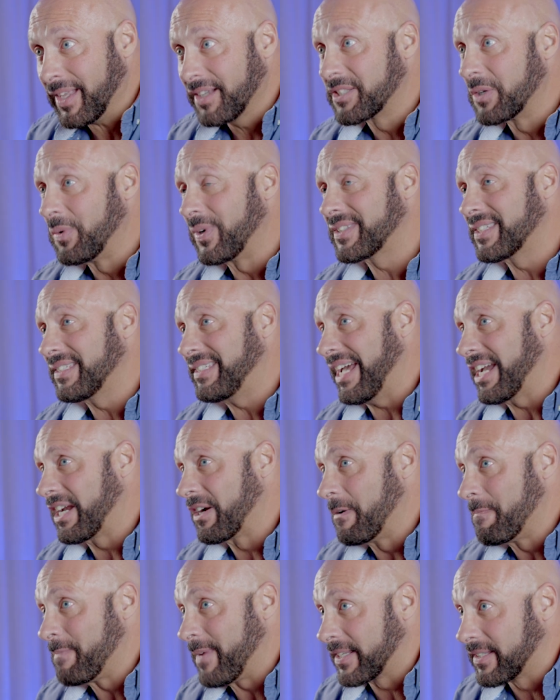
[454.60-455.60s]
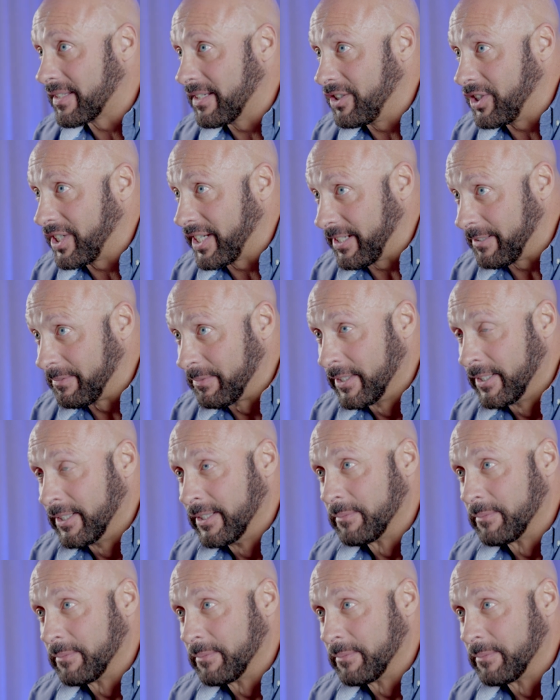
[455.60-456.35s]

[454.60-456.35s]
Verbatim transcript: So what's the take-home message here?